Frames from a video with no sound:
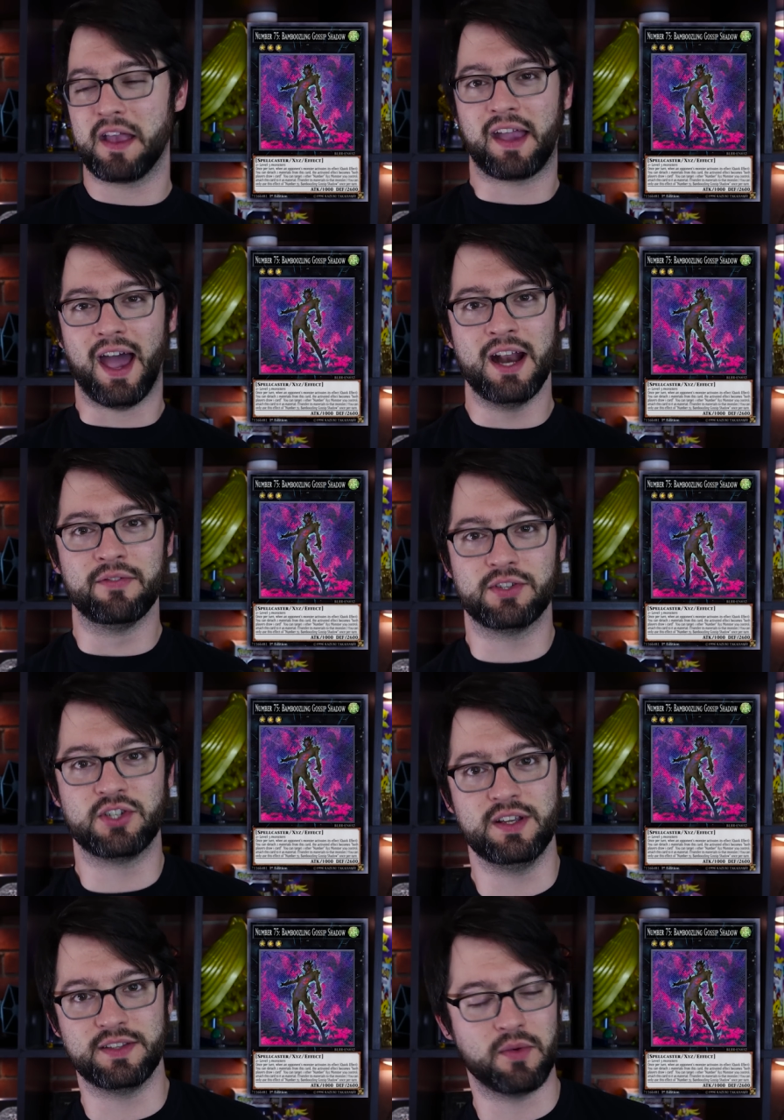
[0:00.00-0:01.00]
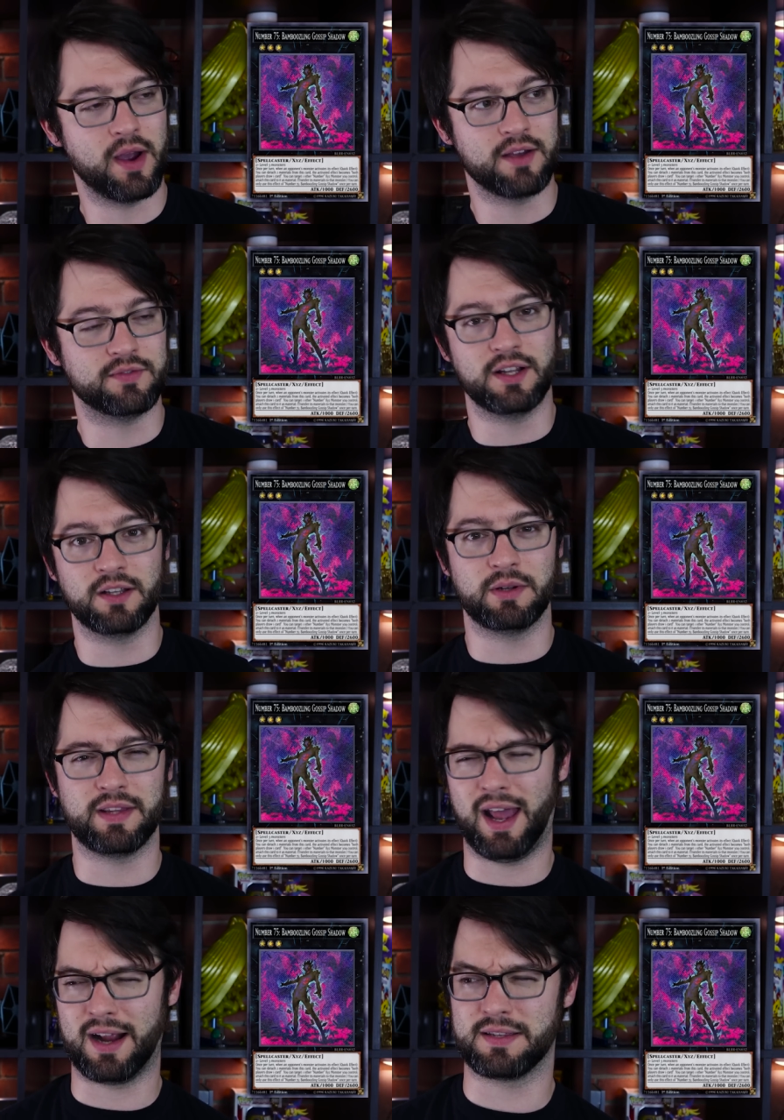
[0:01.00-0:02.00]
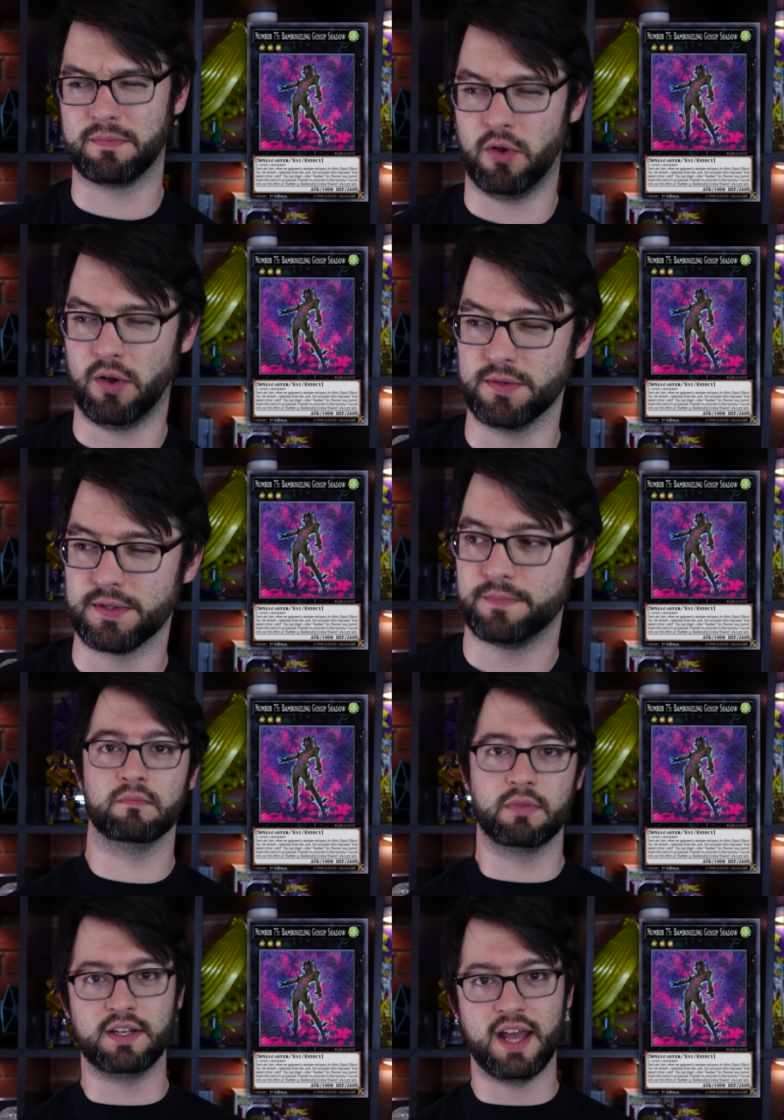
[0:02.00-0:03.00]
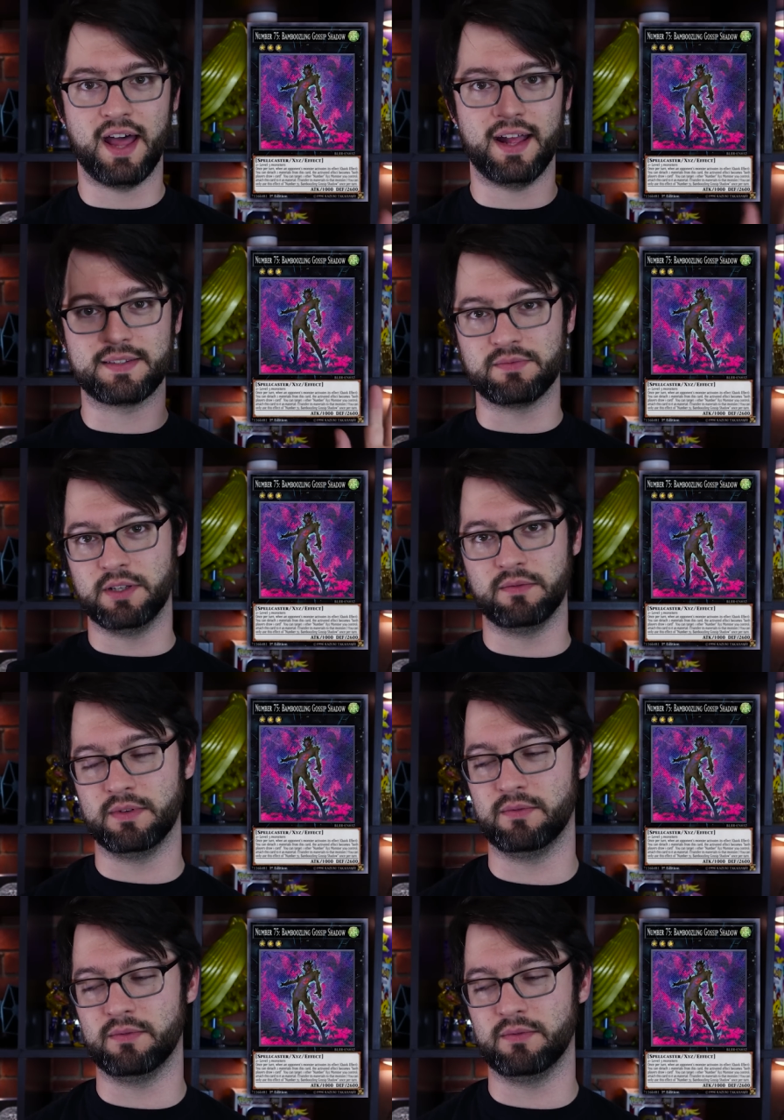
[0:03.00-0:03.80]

kind of a cheesy way of dealing with that, I suppose. But nah, that's we